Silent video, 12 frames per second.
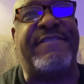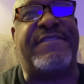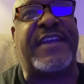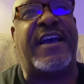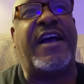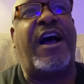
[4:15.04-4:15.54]

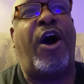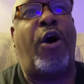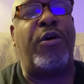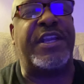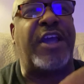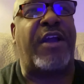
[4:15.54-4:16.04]
to
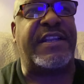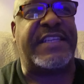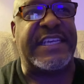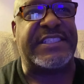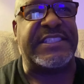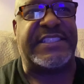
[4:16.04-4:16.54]
hold the
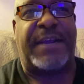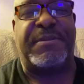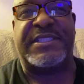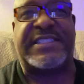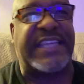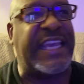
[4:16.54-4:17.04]
auditions there,
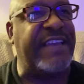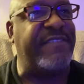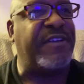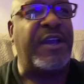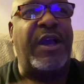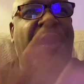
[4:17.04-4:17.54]
but
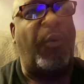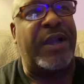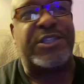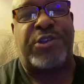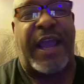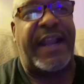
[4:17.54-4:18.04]
Steve
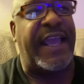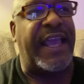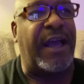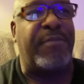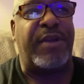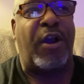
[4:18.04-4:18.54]
wasn't trying to
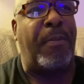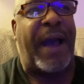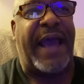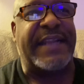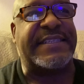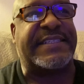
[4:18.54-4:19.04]
help
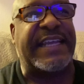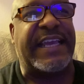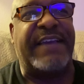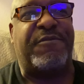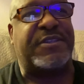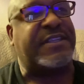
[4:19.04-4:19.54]
nobody.
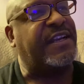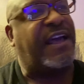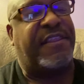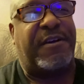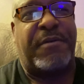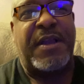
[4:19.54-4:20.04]
Steve was
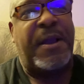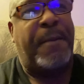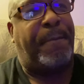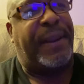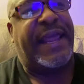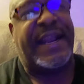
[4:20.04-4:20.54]
another
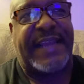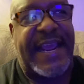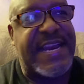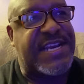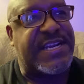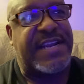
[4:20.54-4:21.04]

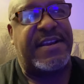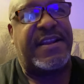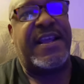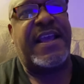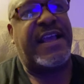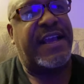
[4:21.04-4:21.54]
plantation,
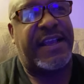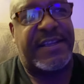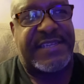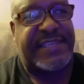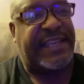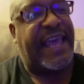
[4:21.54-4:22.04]
a
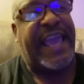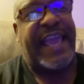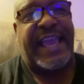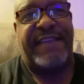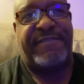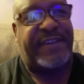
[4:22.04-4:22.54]

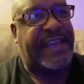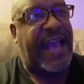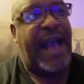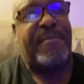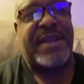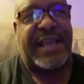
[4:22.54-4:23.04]
slave
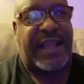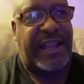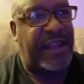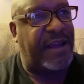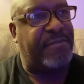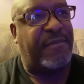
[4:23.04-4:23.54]
comedy
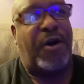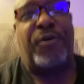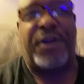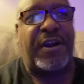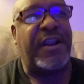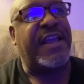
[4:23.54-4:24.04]
club
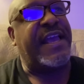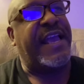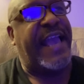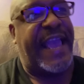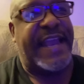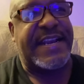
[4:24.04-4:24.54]
owner,
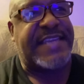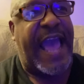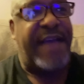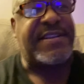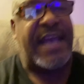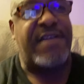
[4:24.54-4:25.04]
and
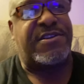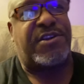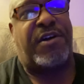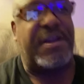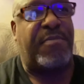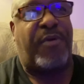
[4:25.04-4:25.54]
downtown
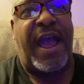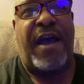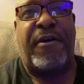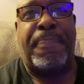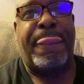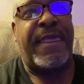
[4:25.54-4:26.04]
Tony
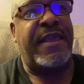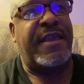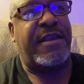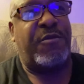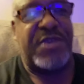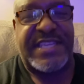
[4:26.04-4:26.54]
Brown
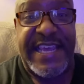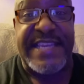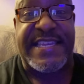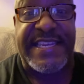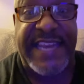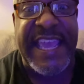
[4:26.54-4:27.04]
was his
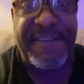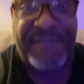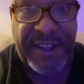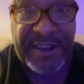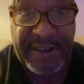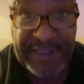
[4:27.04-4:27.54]

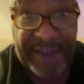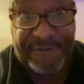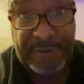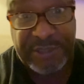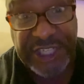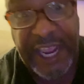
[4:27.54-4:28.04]
Steven, like
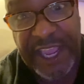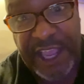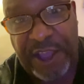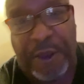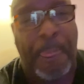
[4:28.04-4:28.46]
from Django.